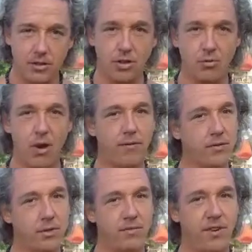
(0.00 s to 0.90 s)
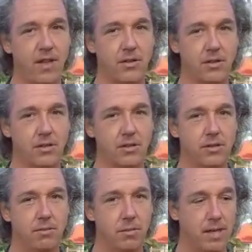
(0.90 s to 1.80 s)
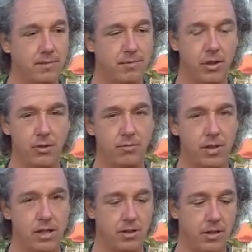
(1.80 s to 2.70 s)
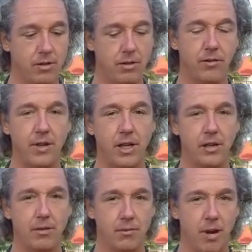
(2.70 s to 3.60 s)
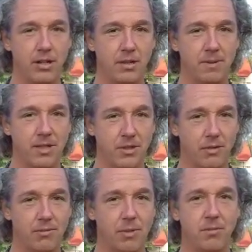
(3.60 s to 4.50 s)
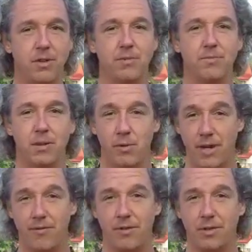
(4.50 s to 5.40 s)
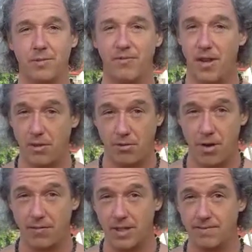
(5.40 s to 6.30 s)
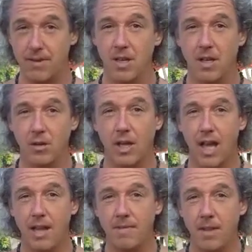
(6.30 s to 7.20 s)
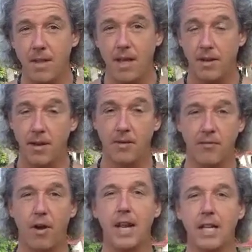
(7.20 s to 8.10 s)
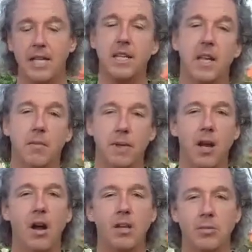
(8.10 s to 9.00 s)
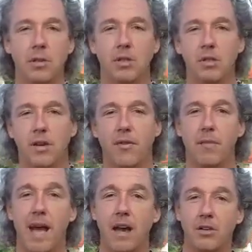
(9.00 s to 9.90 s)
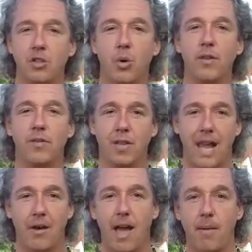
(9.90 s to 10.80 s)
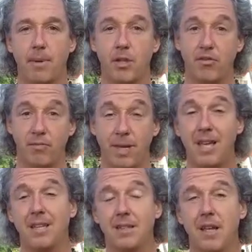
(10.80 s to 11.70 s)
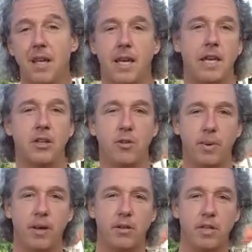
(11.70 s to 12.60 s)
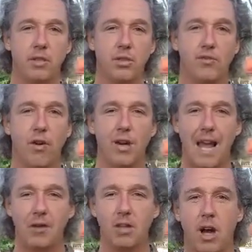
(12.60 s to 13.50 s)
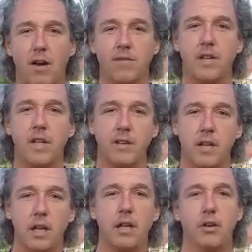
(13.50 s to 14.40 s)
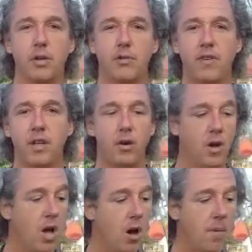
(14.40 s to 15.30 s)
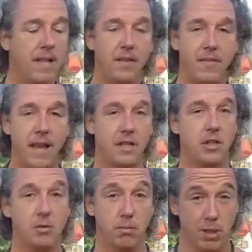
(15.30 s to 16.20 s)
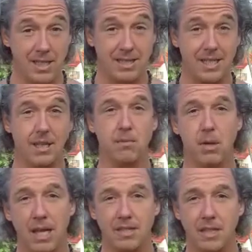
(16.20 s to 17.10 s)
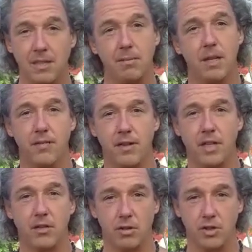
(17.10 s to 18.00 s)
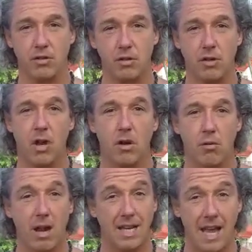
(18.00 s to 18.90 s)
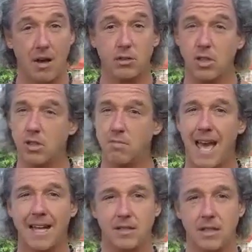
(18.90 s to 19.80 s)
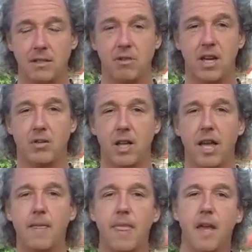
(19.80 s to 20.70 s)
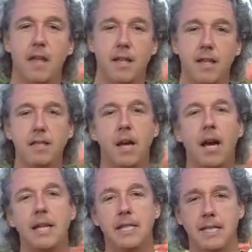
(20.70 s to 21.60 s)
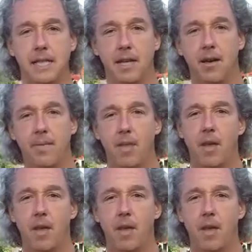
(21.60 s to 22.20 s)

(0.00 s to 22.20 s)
is going to ruffle some feathers, but you're here on the video watching me, so you must be ready for some feather ruffling, okay? And frankly, be honest with yourself about how joyful and how happy you've been in your parenting so far, and how confident and clear you feel about the fact that you're blessing and benefiting your children right now to the max anyway, okay? This idea,